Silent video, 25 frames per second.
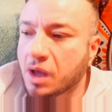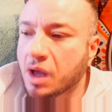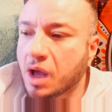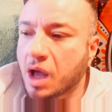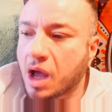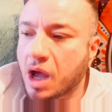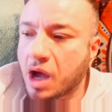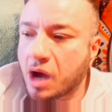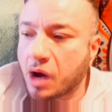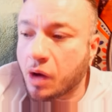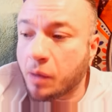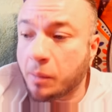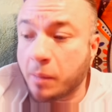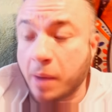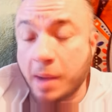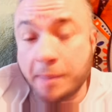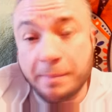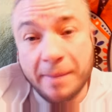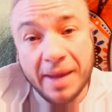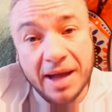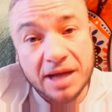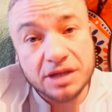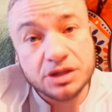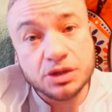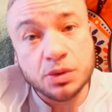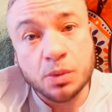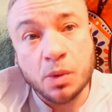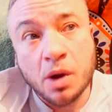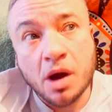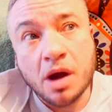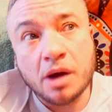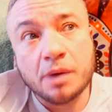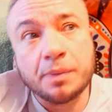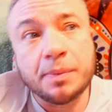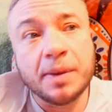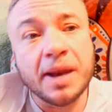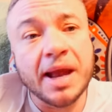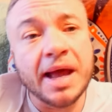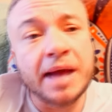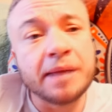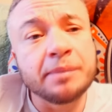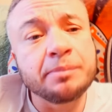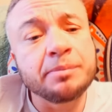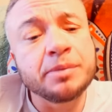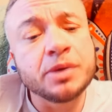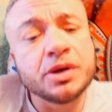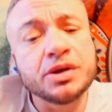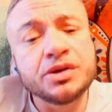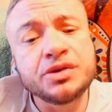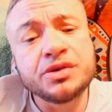on my back to work plan,
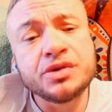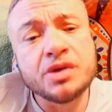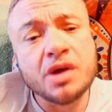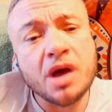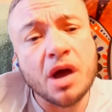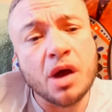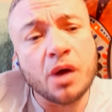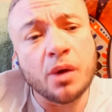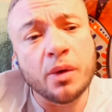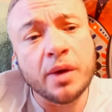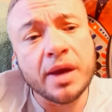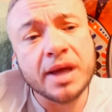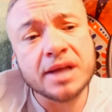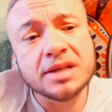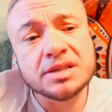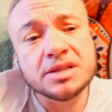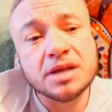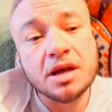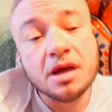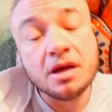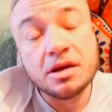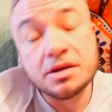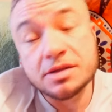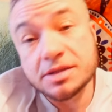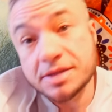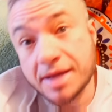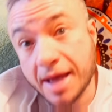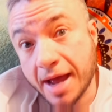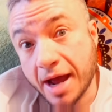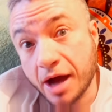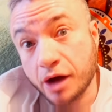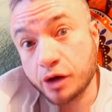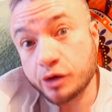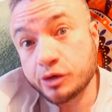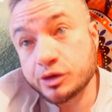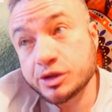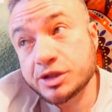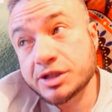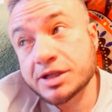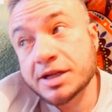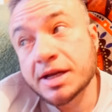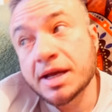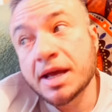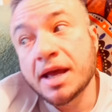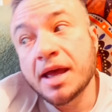but no, it turns out